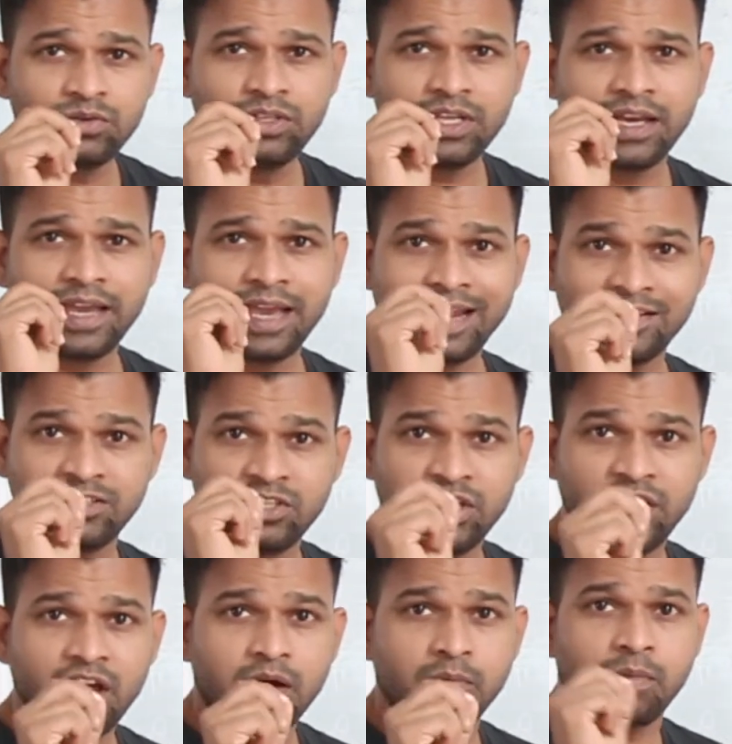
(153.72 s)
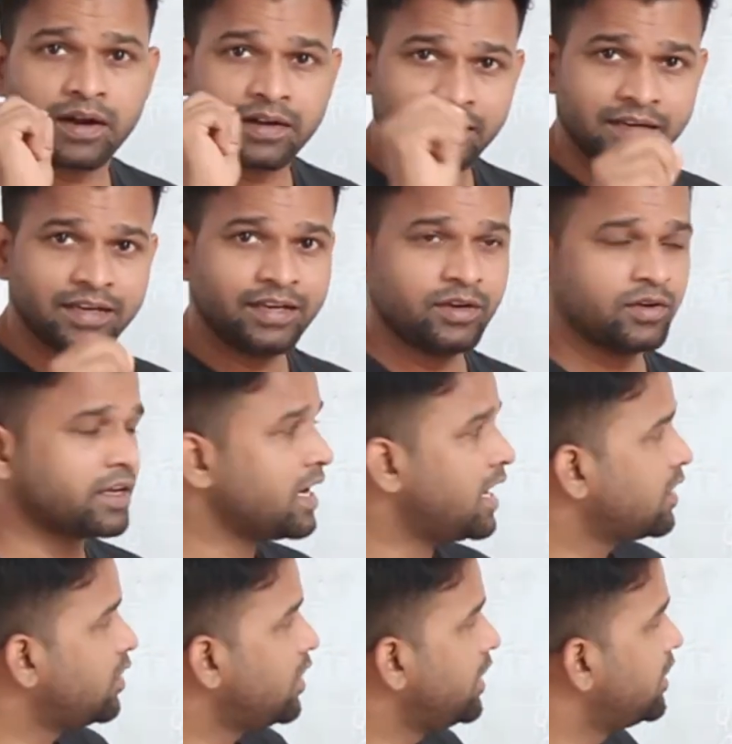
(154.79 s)
the NCR button in your
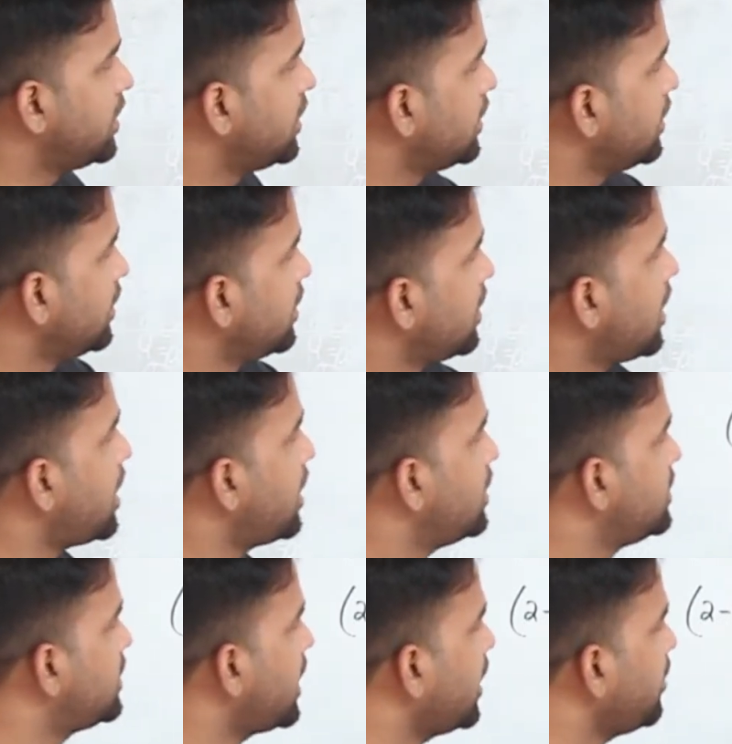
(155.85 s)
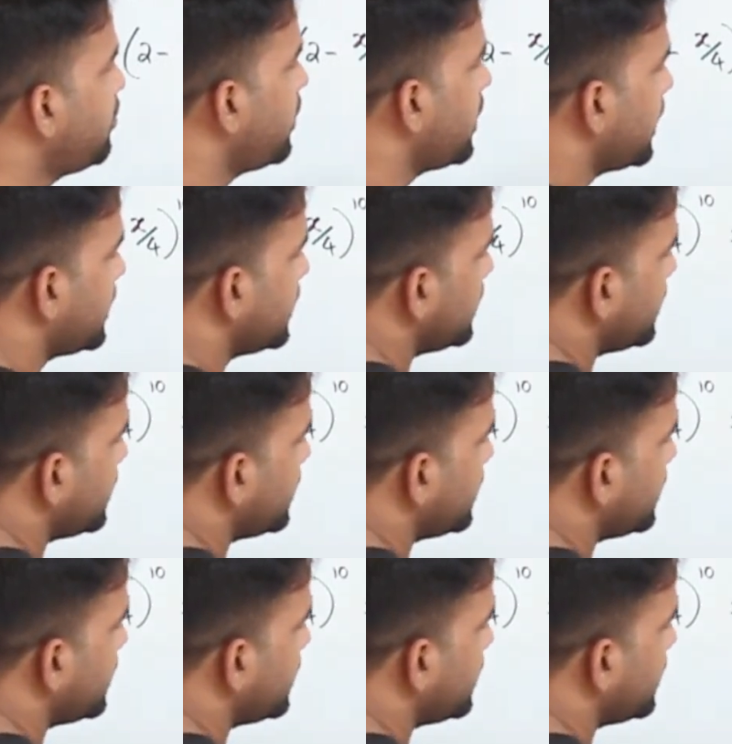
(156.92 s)
calculator and type like